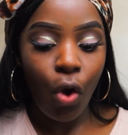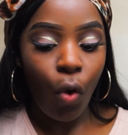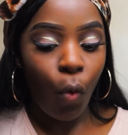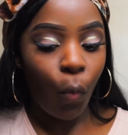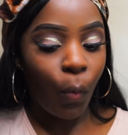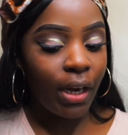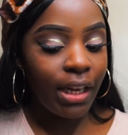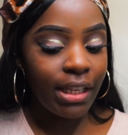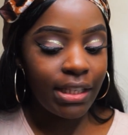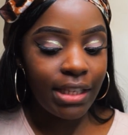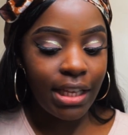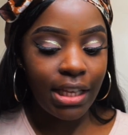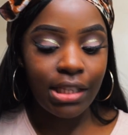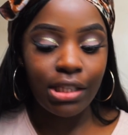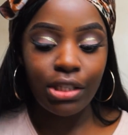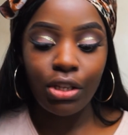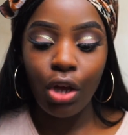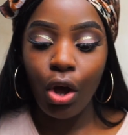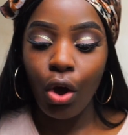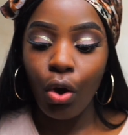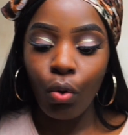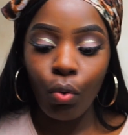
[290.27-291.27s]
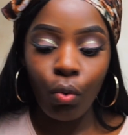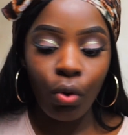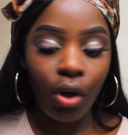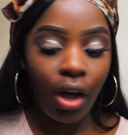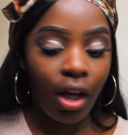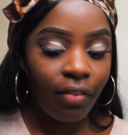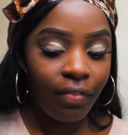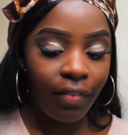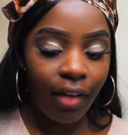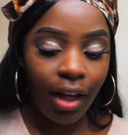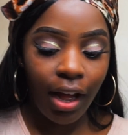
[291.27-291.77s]
When it says total
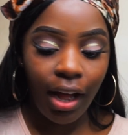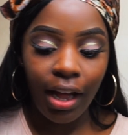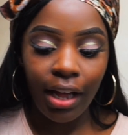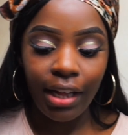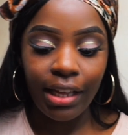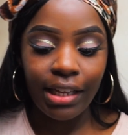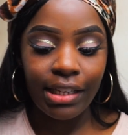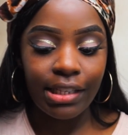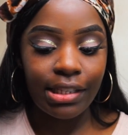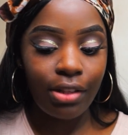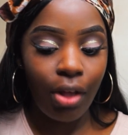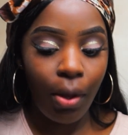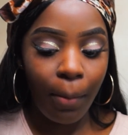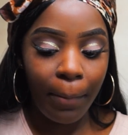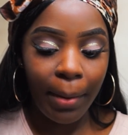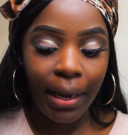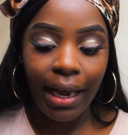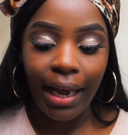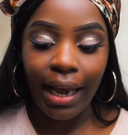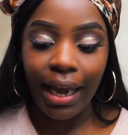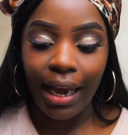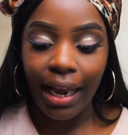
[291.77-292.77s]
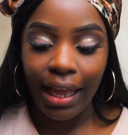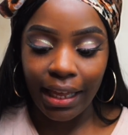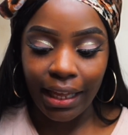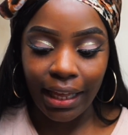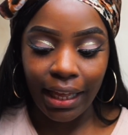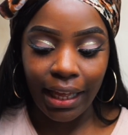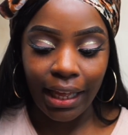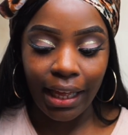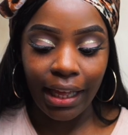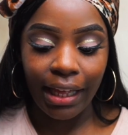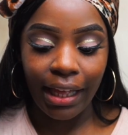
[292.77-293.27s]
cover, it's not
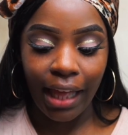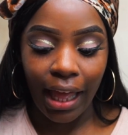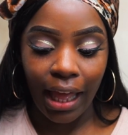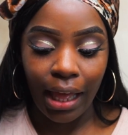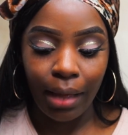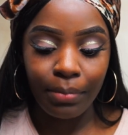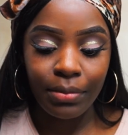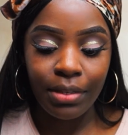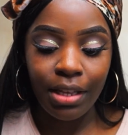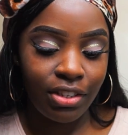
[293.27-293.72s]
playing games.